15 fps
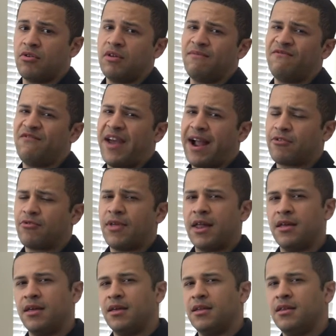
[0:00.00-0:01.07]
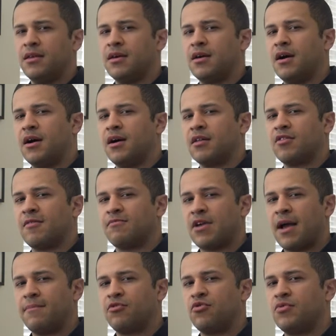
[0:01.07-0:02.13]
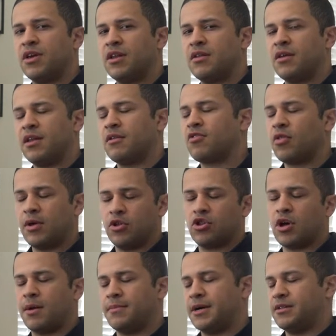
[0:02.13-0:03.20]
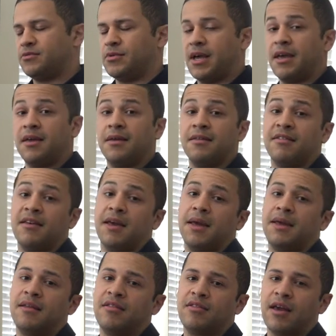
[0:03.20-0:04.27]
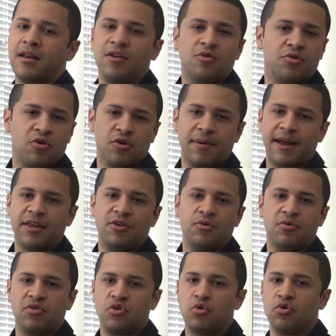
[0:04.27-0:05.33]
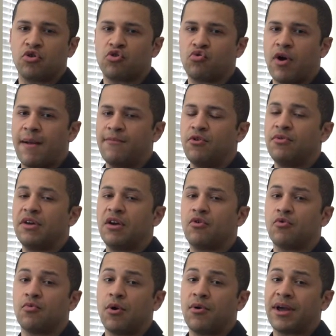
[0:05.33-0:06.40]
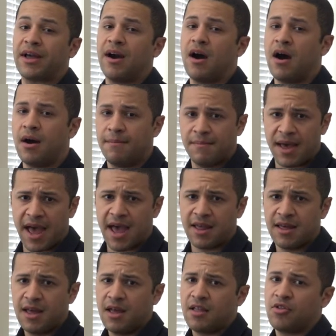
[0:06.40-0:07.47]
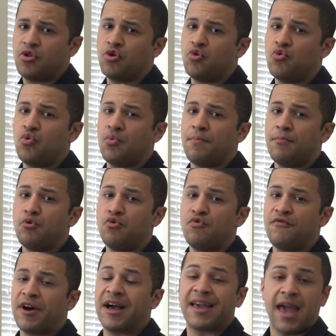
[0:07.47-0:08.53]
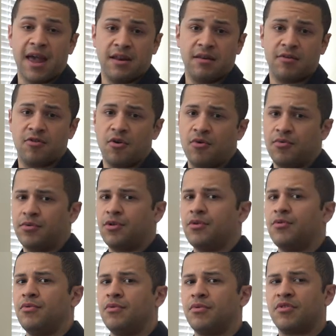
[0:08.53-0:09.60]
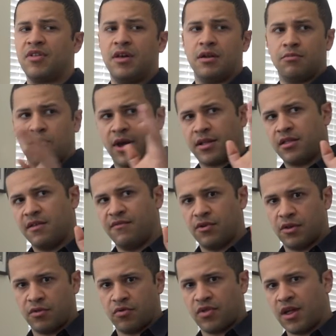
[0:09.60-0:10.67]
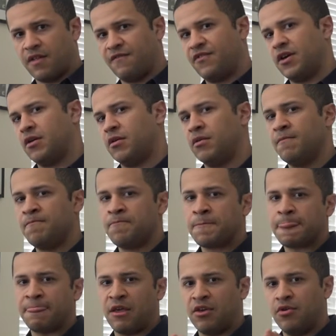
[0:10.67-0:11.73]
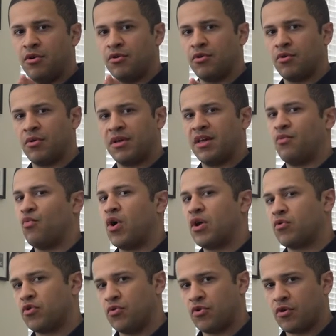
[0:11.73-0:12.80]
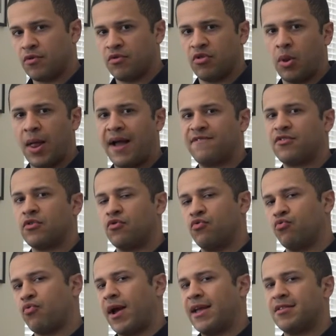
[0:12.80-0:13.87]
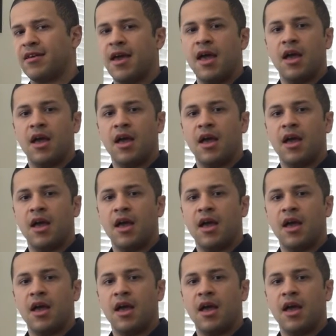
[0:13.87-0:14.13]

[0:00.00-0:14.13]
You can factor that in. Sometimes you can, and a slingshot, by the way, is a technical term I use to describe using a heroic combat to move again. So you see an objective on the other side of the field, and you know you're only get 1 or 2 turns left. Great.